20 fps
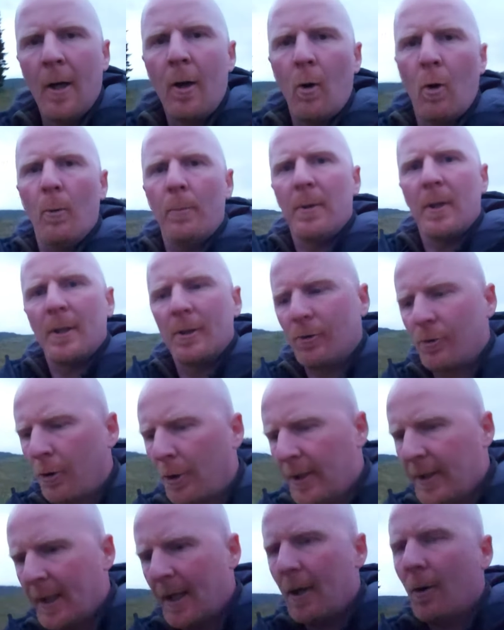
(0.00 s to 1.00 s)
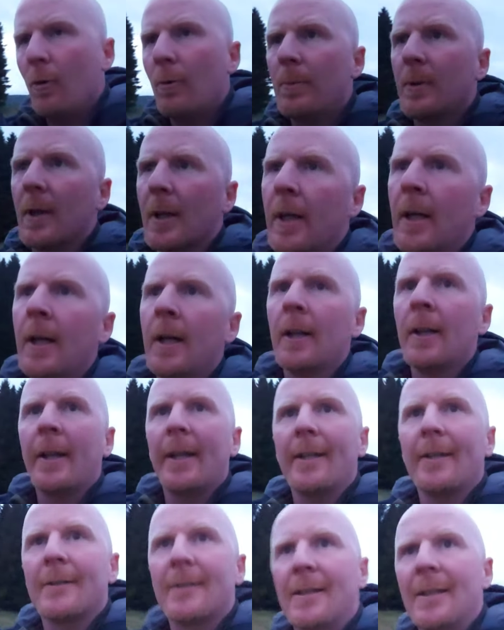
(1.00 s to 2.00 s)
I hope you enjoyed it. I hope you
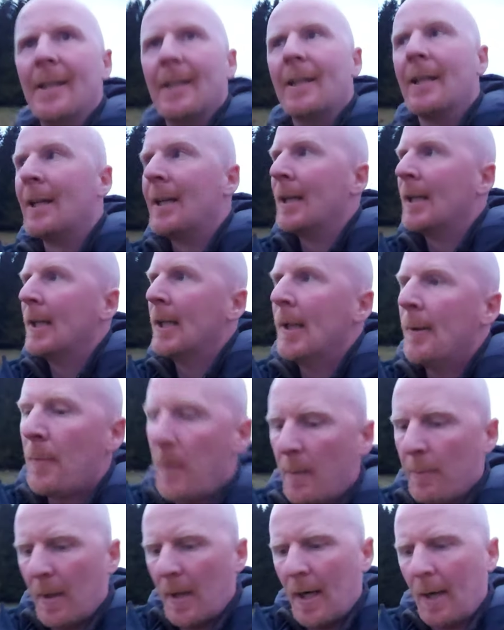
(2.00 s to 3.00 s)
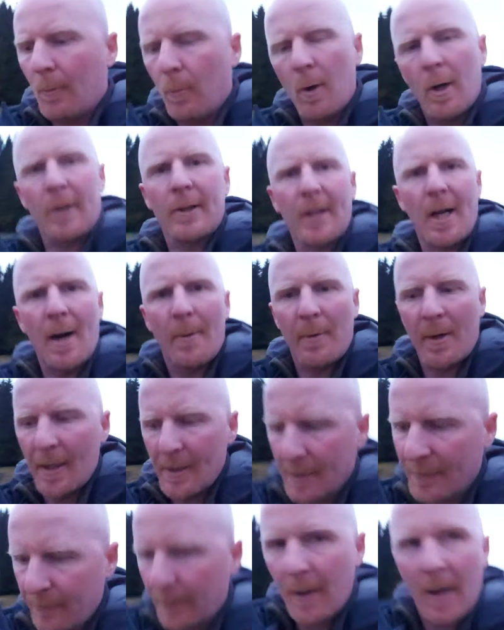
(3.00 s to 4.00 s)
liked seeing the Backwater Dam
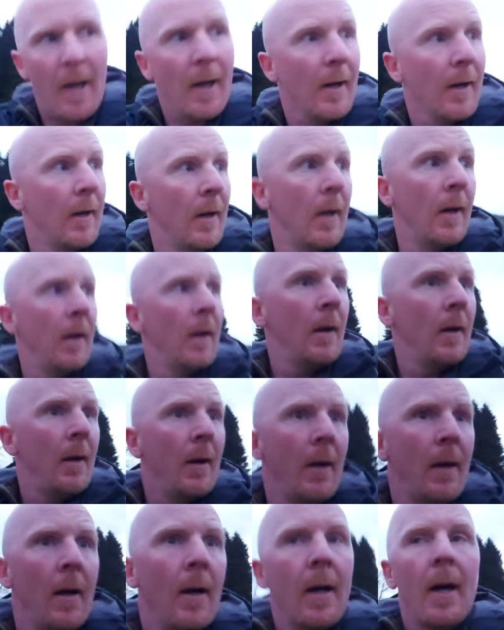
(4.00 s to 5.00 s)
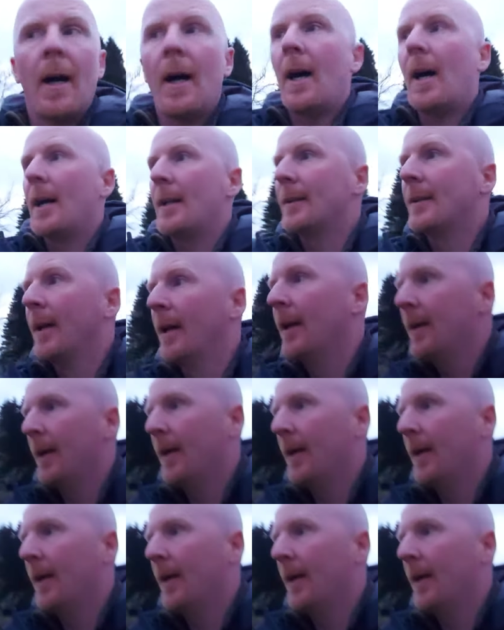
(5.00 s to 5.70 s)
Reservoir. And